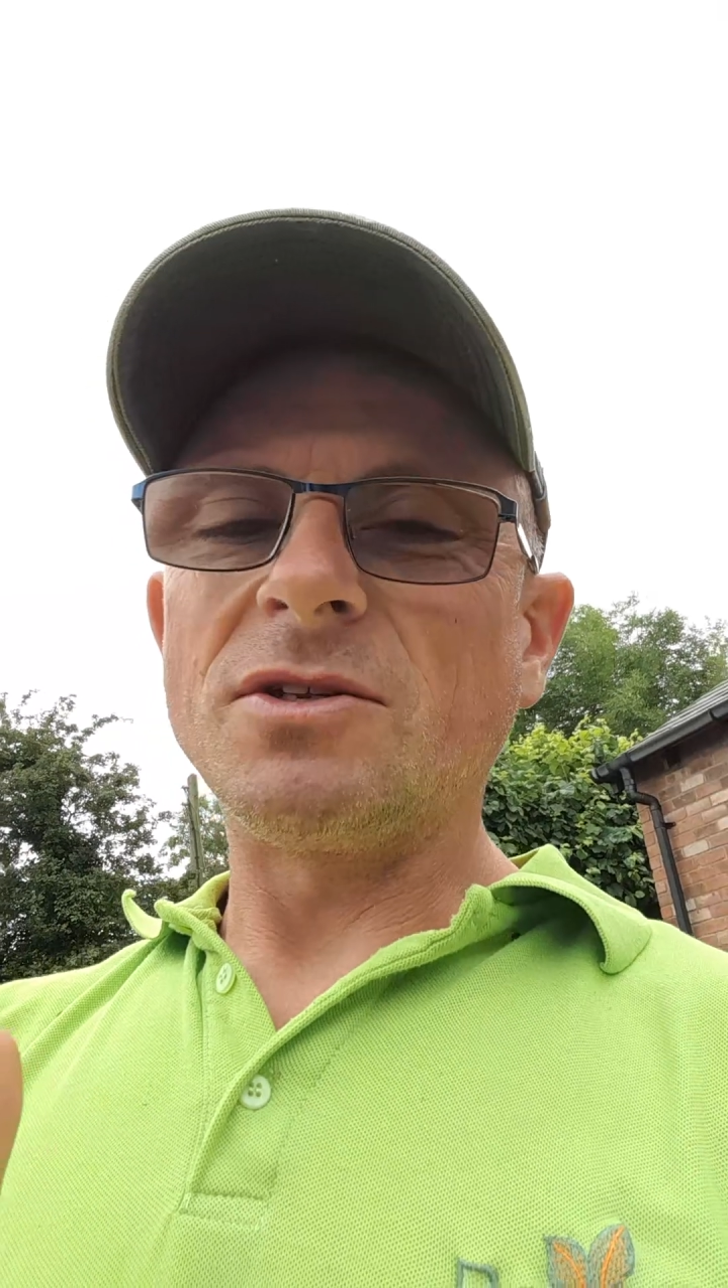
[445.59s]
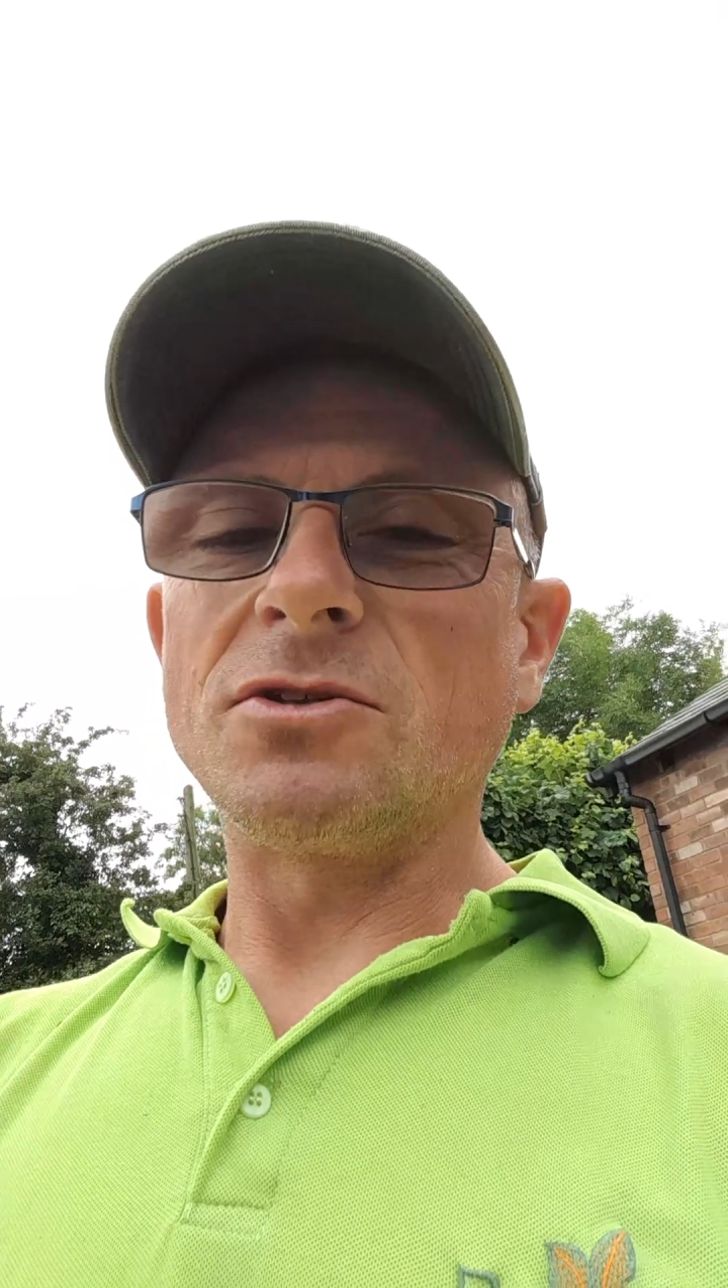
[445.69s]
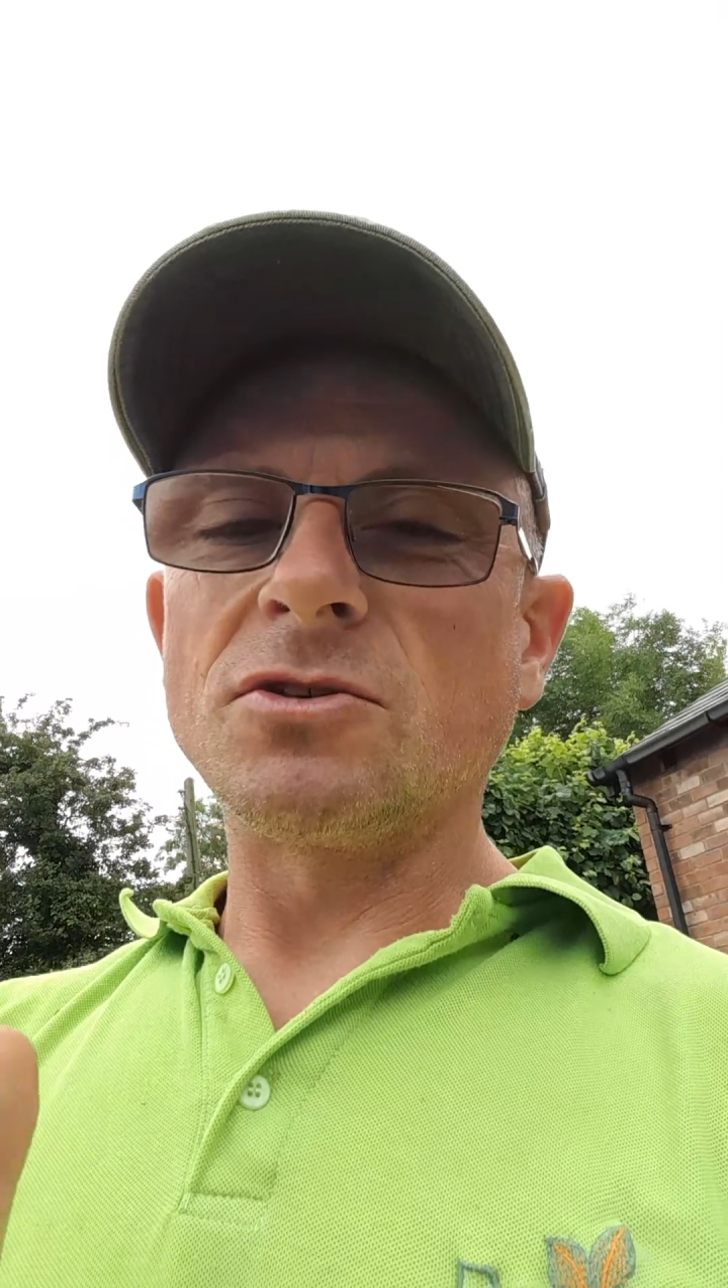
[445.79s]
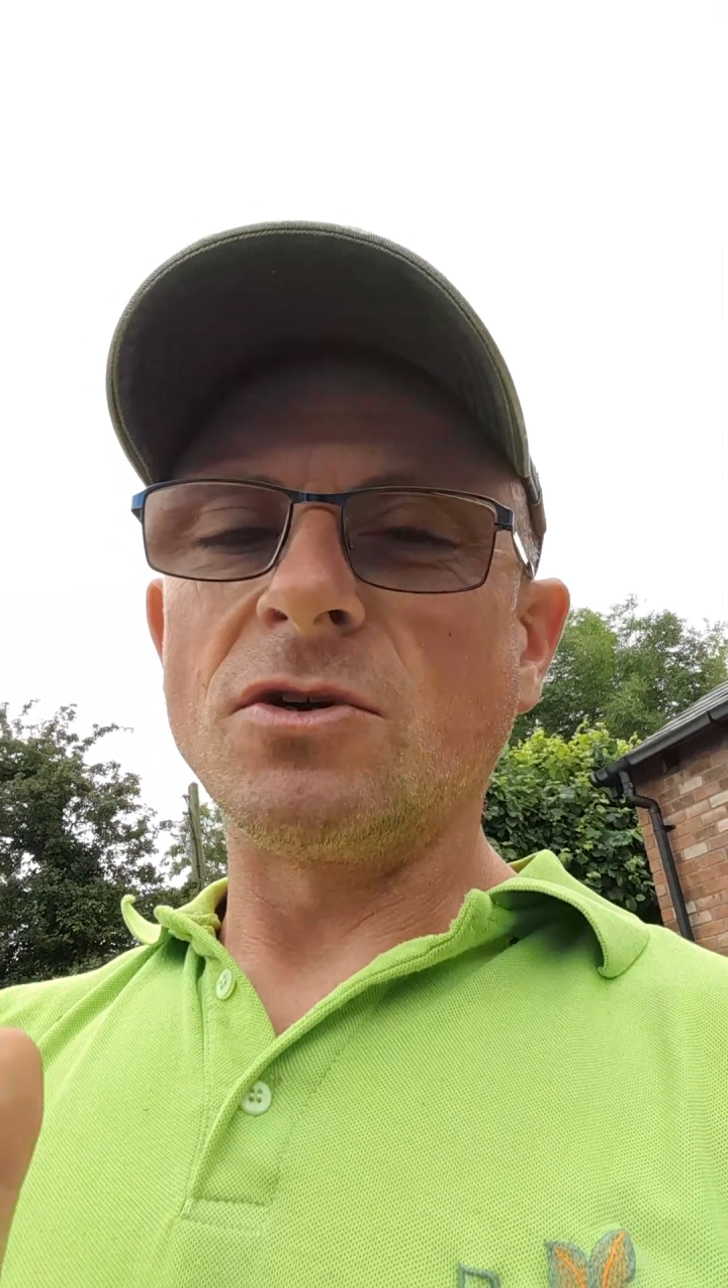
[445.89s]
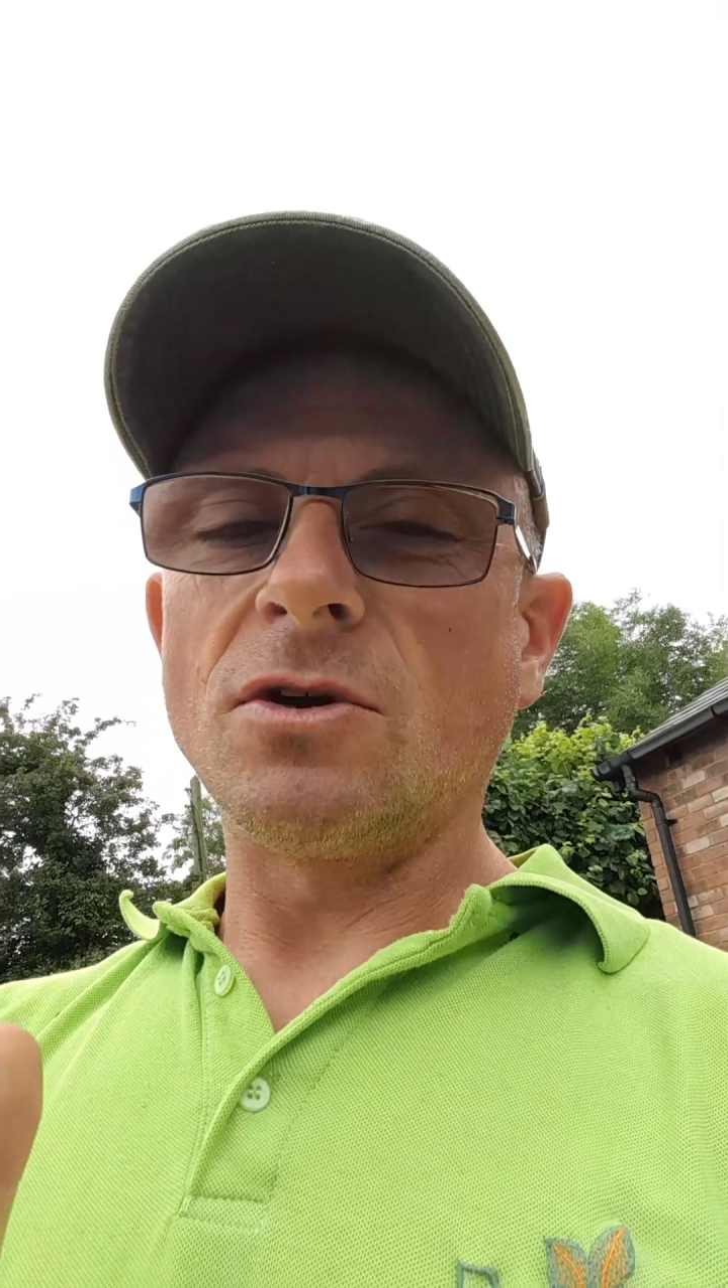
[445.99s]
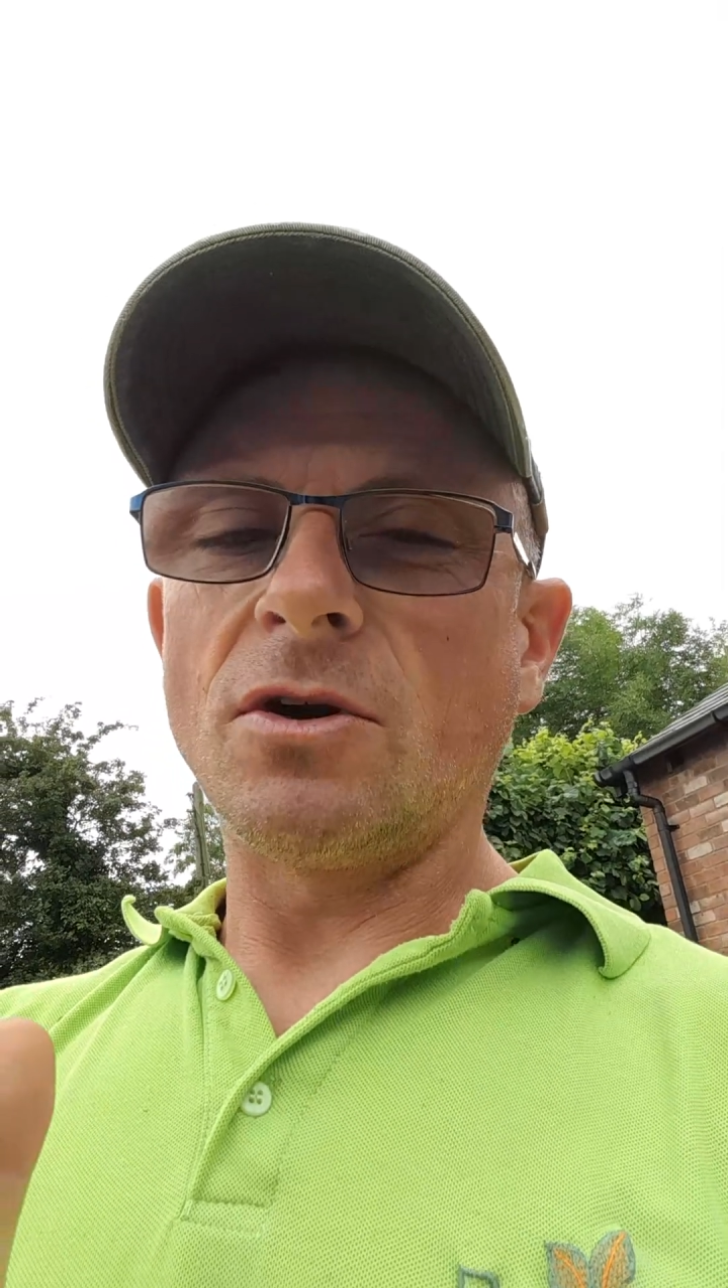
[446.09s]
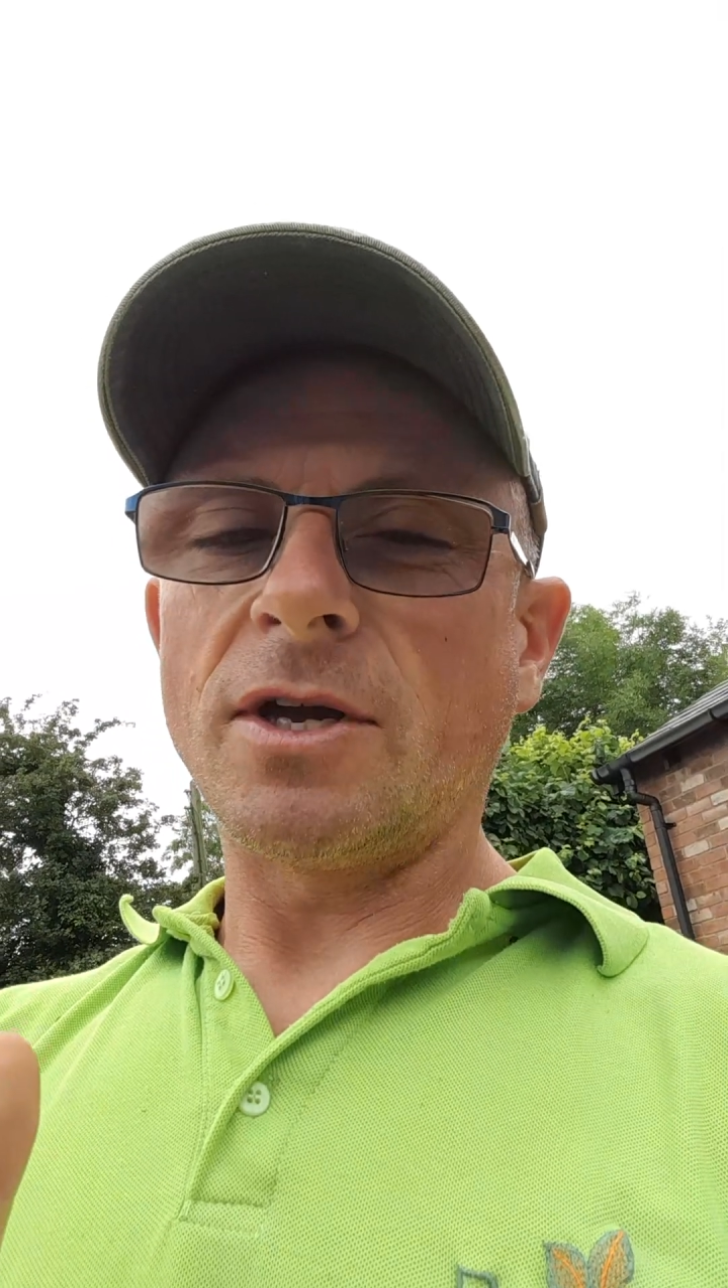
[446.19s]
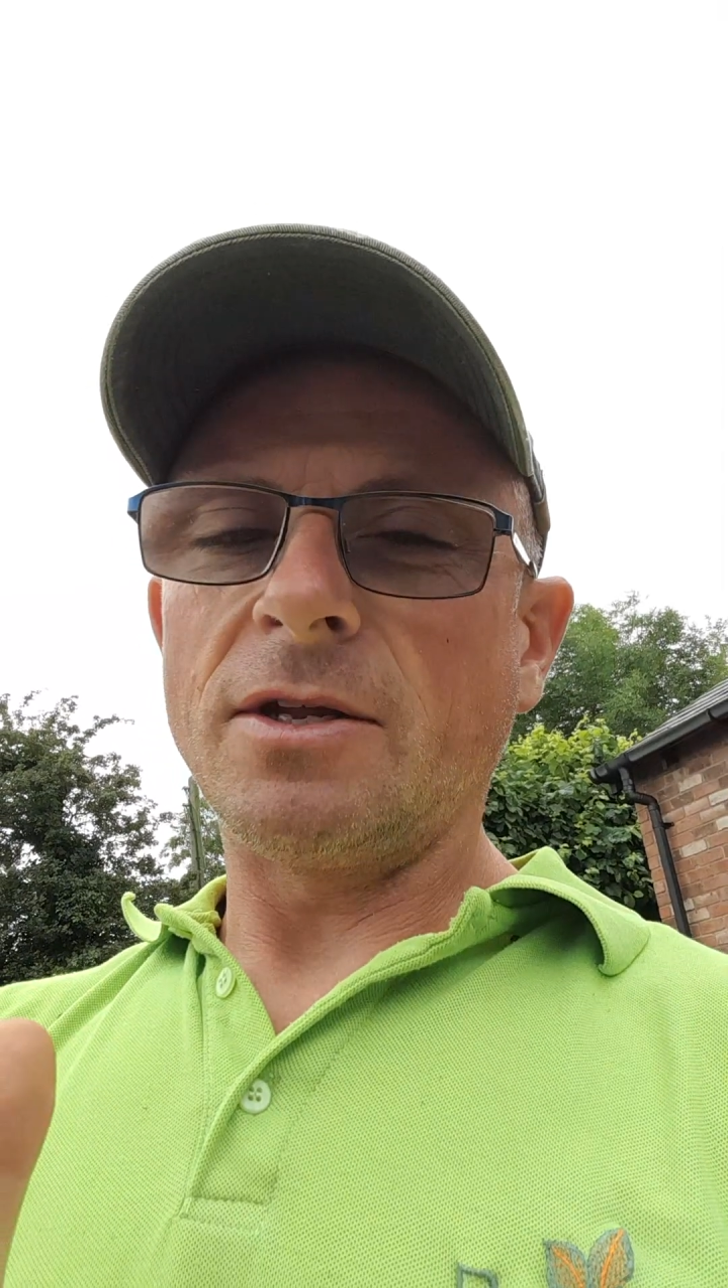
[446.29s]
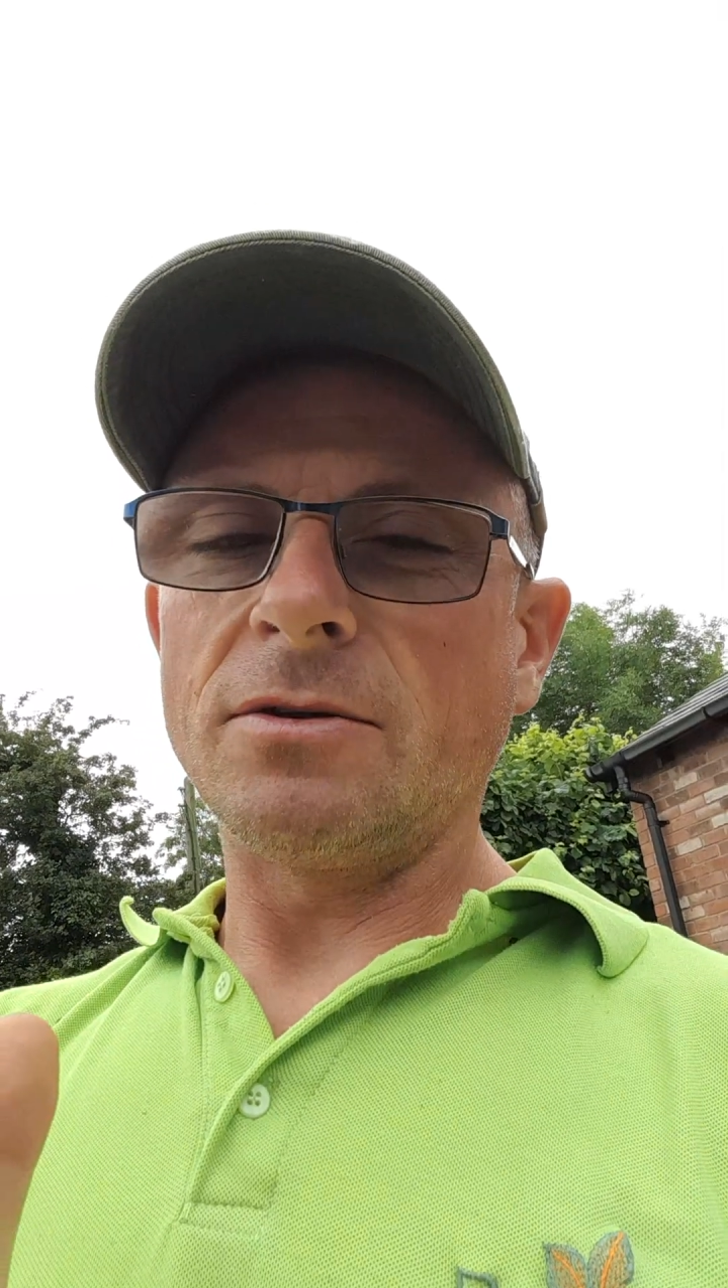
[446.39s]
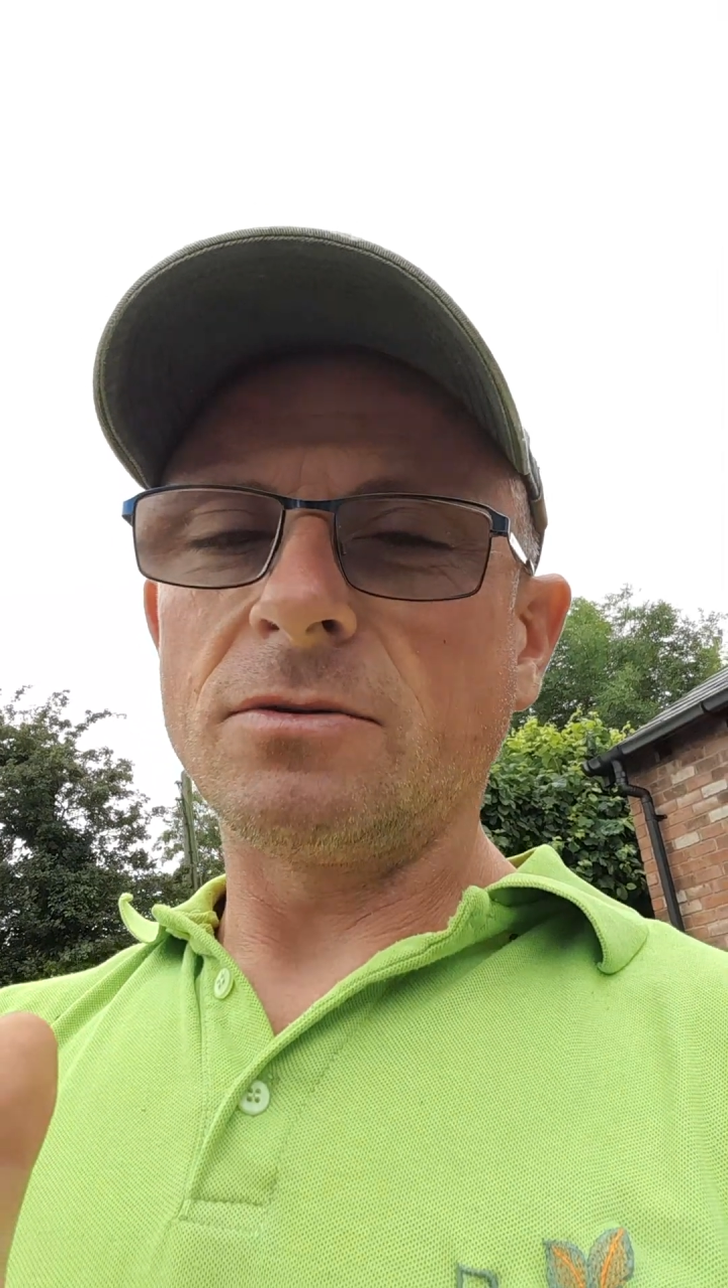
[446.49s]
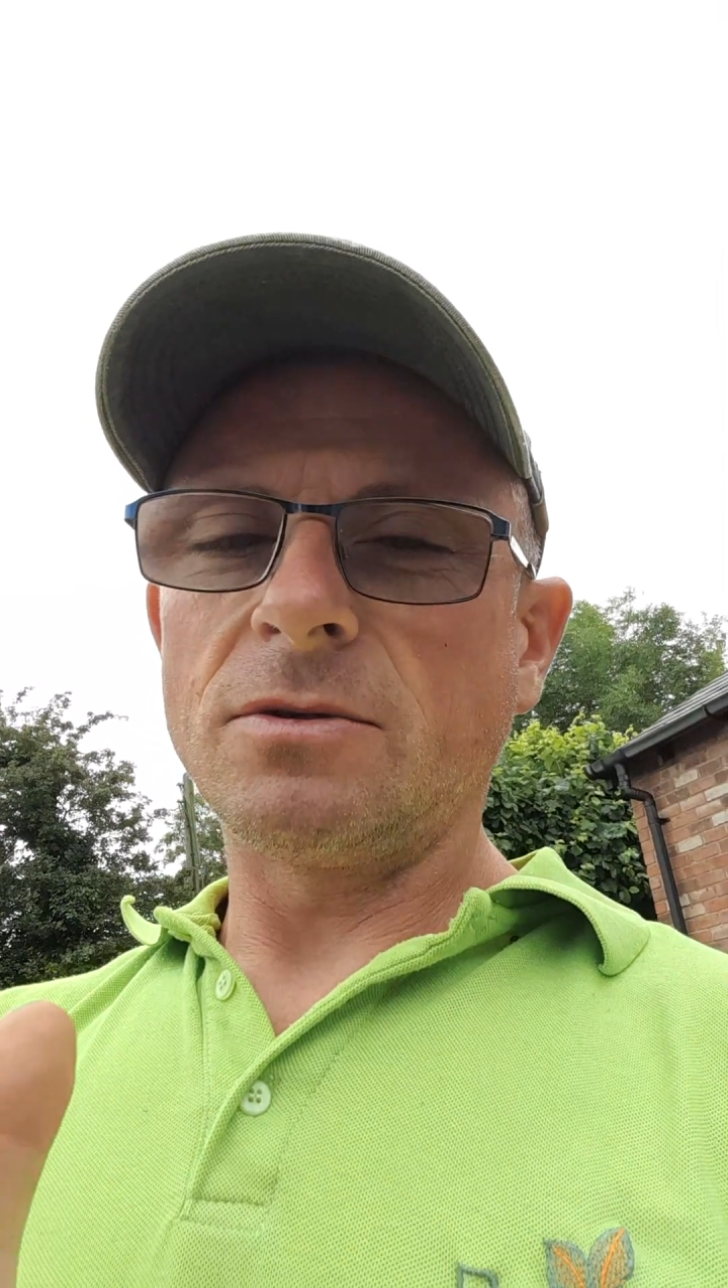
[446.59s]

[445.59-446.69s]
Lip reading: it doesn't look like it